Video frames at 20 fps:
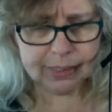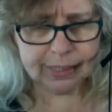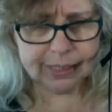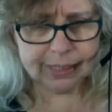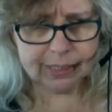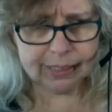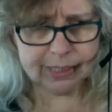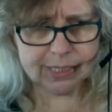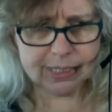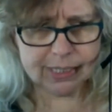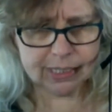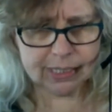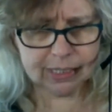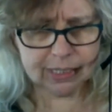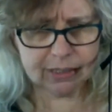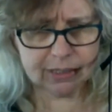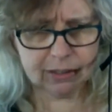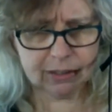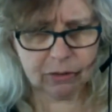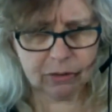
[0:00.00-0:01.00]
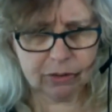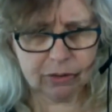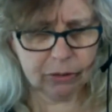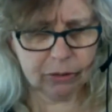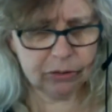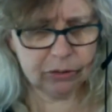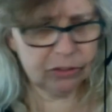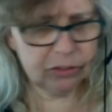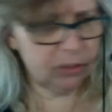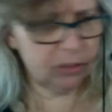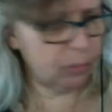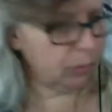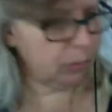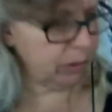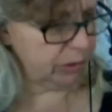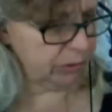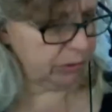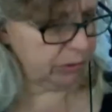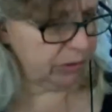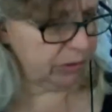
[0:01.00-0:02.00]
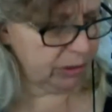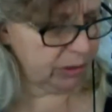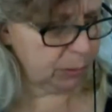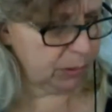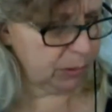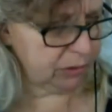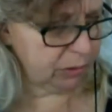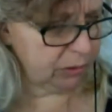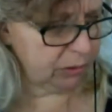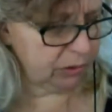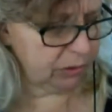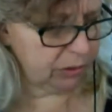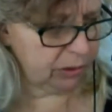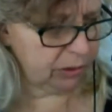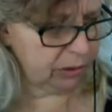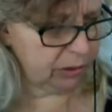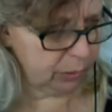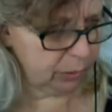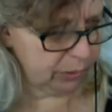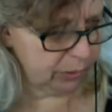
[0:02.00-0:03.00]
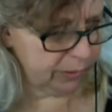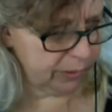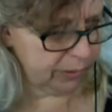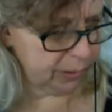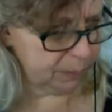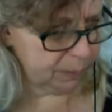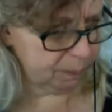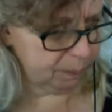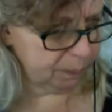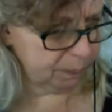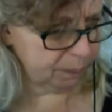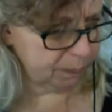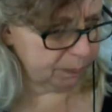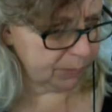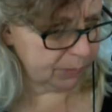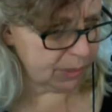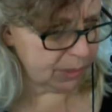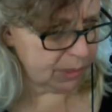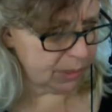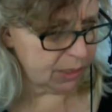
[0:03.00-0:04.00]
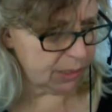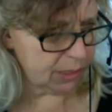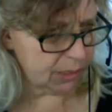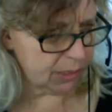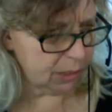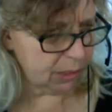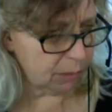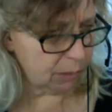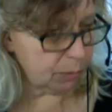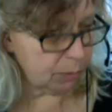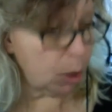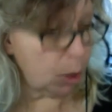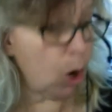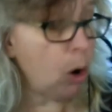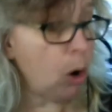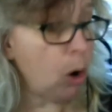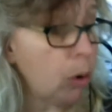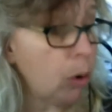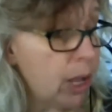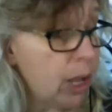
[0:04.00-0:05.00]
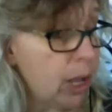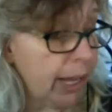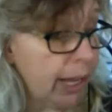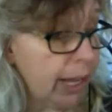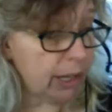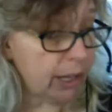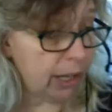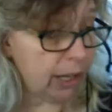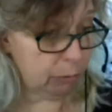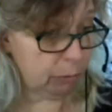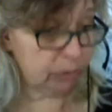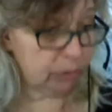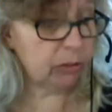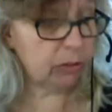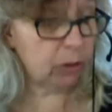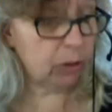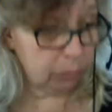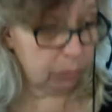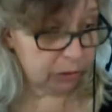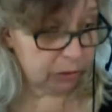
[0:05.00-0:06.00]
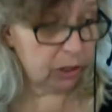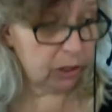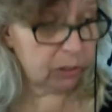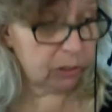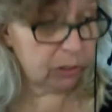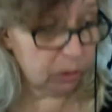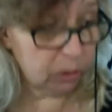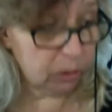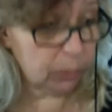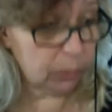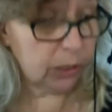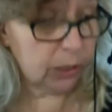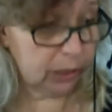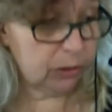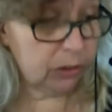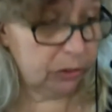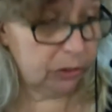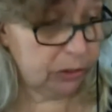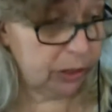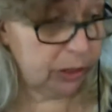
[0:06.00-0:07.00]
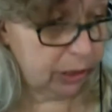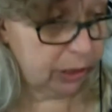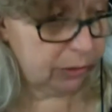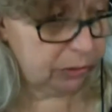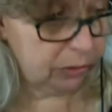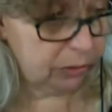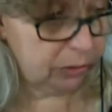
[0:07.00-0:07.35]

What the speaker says: there was another place I was going to go with that. And what's also really interesting, and